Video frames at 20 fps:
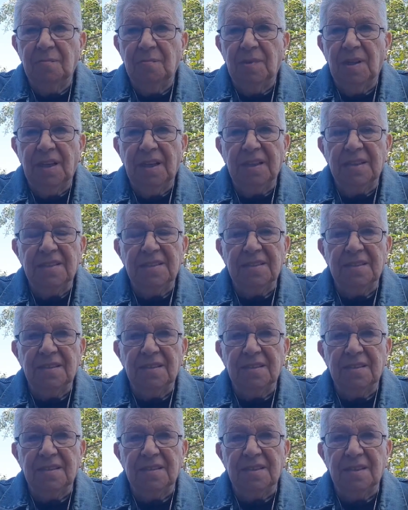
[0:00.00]
place
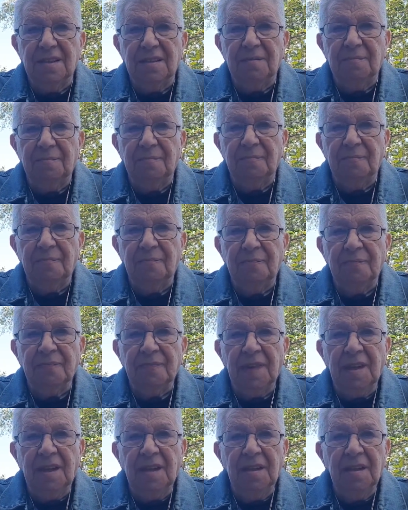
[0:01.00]
that
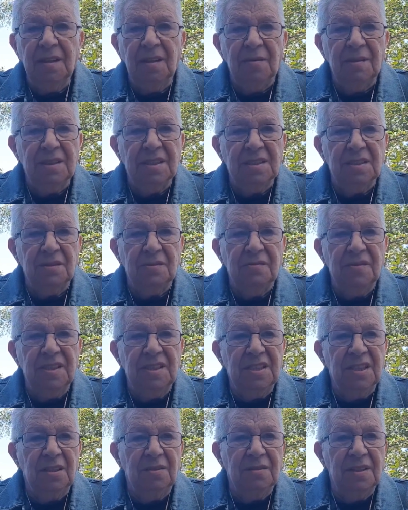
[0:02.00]
these sort of
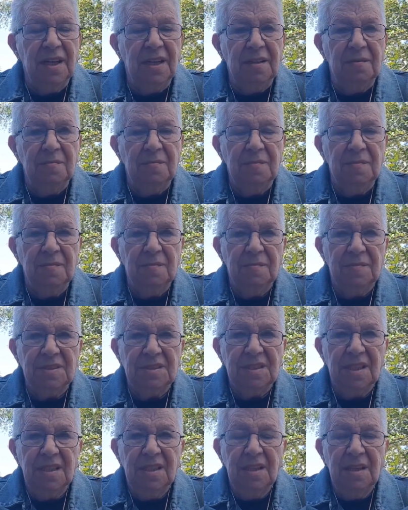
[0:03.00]
video
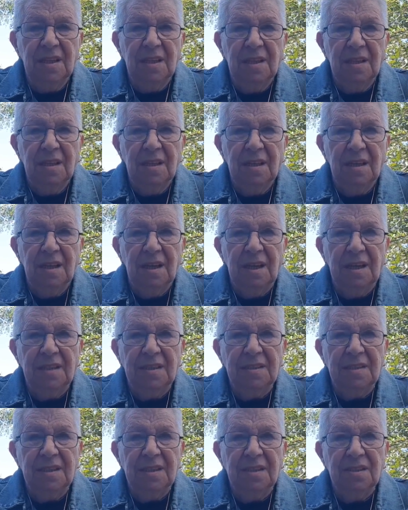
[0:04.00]
games,
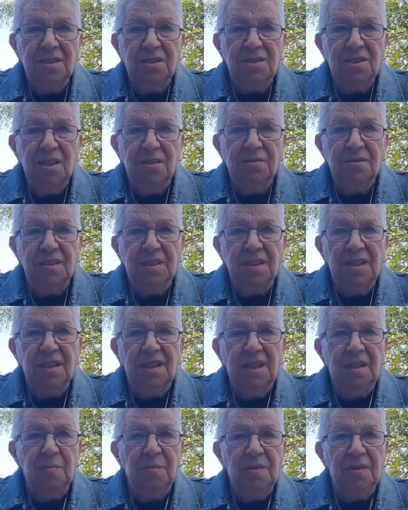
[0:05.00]
and it showed a
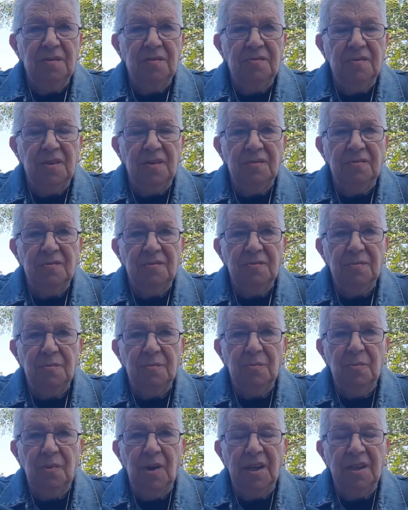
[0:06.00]
clip of
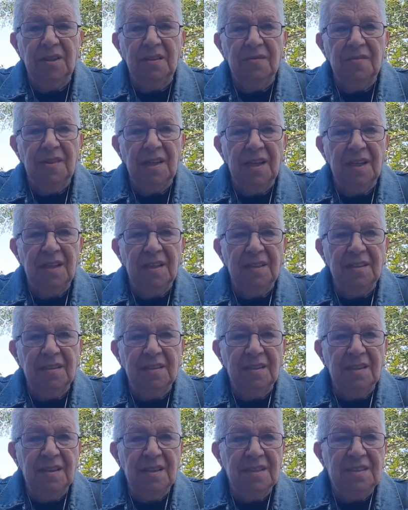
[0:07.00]
one of their
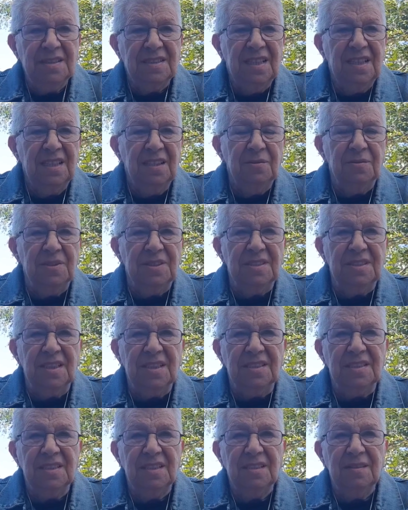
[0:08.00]

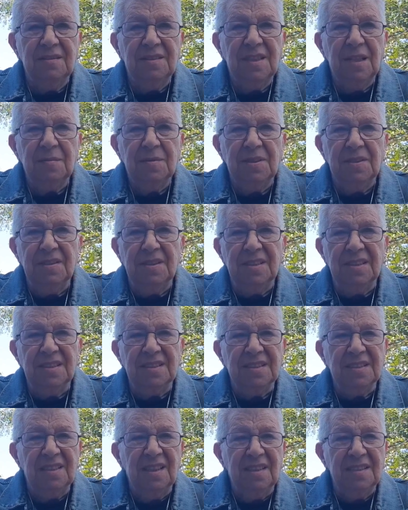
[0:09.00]
sequences, and it was absolutely
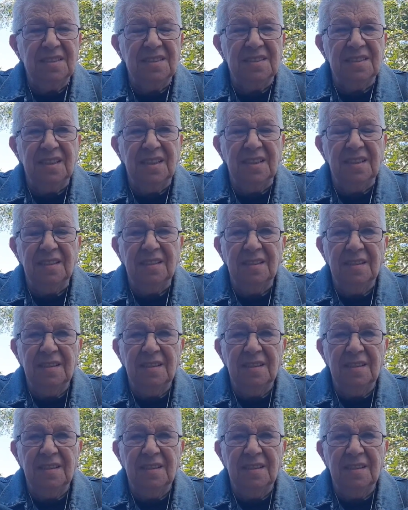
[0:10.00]
disgusting.